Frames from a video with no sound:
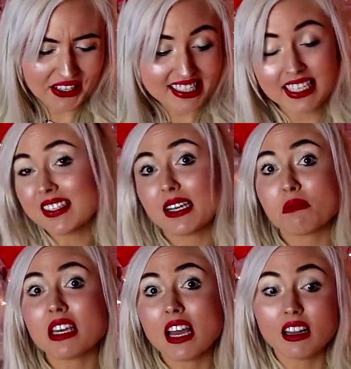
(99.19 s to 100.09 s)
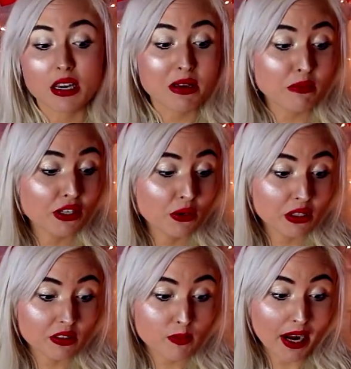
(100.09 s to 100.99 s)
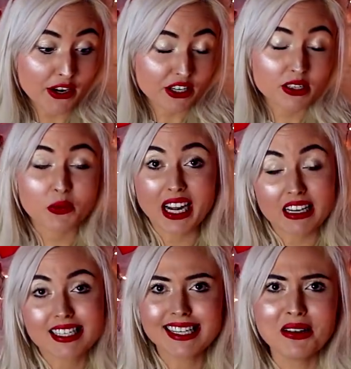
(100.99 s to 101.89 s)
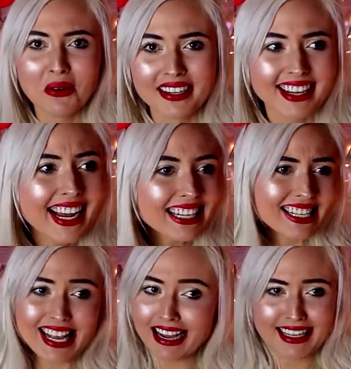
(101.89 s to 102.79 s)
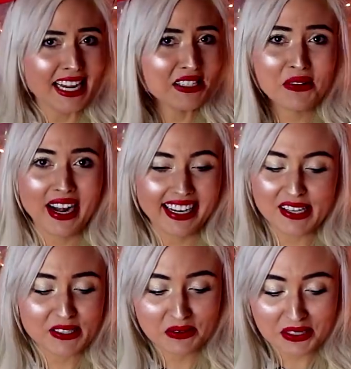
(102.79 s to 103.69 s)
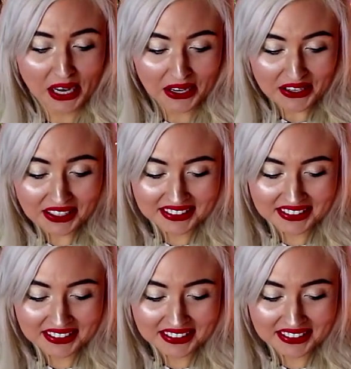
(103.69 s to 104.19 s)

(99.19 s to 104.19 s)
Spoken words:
It sounds like me yelling at people who don't kill spiders when I see one, because I can't do it, I get so scared.